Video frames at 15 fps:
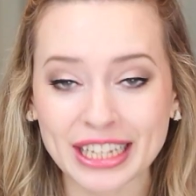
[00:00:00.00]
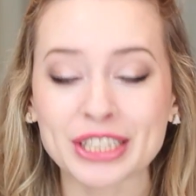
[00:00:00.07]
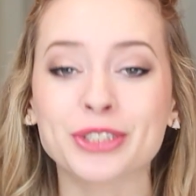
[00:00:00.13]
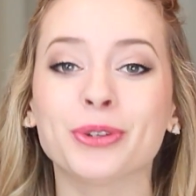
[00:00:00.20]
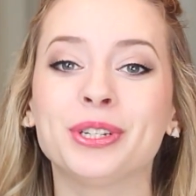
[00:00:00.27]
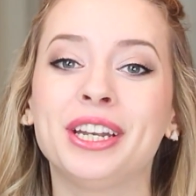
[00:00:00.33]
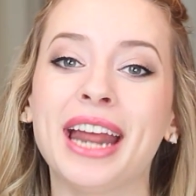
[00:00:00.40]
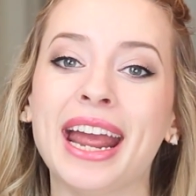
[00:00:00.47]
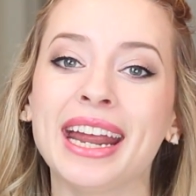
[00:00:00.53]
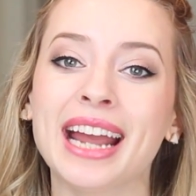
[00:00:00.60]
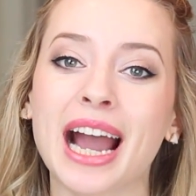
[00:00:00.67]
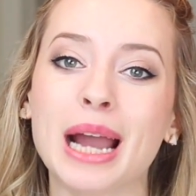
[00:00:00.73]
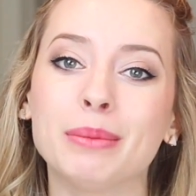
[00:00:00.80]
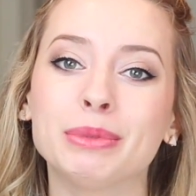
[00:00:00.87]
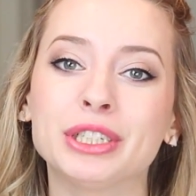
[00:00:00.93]
So today
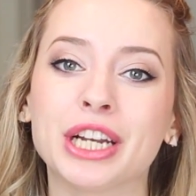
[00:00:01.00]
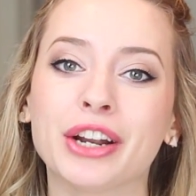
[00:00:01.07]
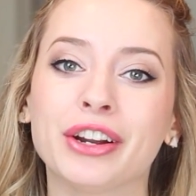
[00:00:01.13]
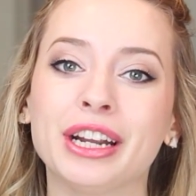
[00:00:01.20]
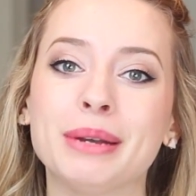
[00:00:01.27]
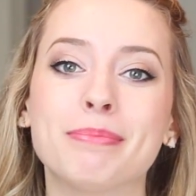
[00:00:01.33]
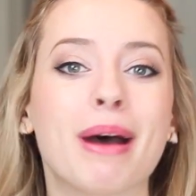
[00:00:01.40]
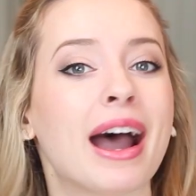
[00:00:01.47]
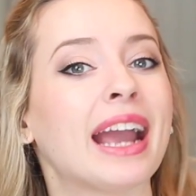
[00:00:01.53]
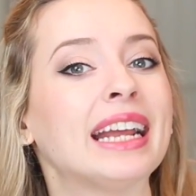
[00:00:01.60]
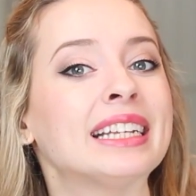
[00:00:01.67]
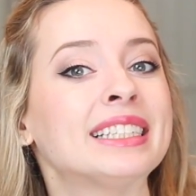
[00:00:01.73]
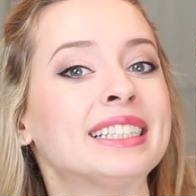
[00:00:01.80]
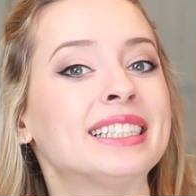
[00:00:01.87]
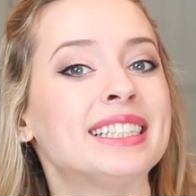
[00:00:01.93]
I'm sharing
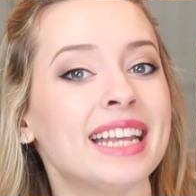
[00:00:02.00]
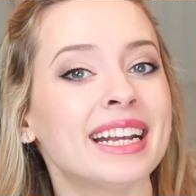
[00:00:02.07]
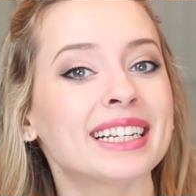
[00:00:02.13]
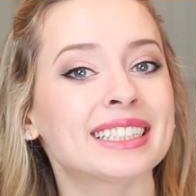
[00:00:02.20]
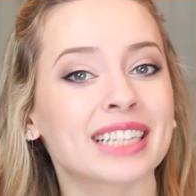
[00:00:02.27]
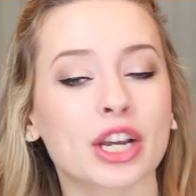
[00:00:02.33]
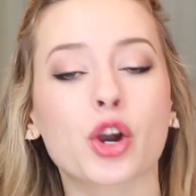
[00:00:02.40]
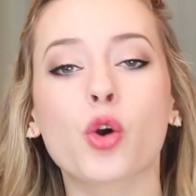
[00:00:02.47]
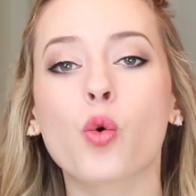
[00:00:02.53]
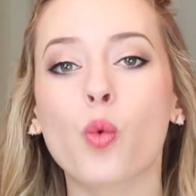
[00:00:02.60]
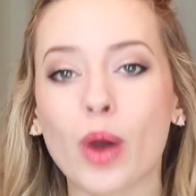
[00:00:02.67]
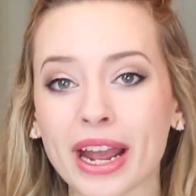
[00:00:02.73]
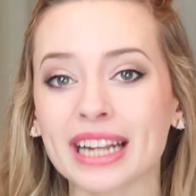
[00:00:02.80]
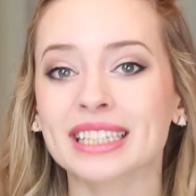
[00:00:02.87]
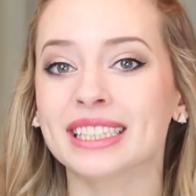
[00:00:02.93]
my 6
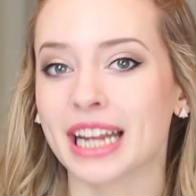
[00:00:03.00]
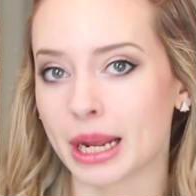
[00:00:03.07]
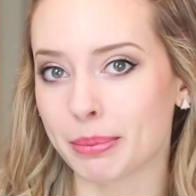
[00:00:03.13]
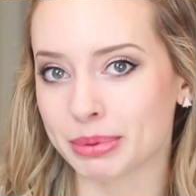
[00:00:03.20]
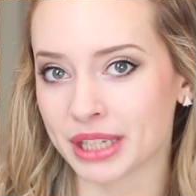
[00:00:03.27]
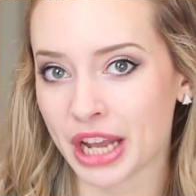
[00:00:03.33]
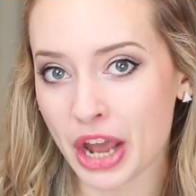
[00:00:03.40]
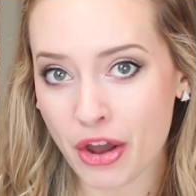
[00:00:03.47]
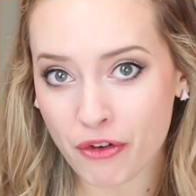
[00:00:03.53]
quick tips